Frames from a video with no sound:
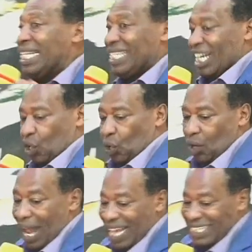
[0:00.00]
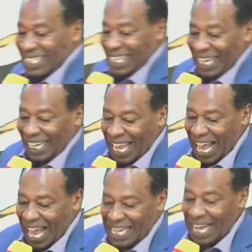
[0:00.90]
that God has declared
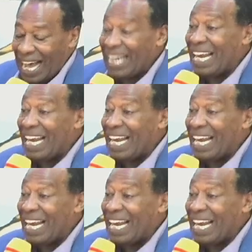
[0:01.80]
and has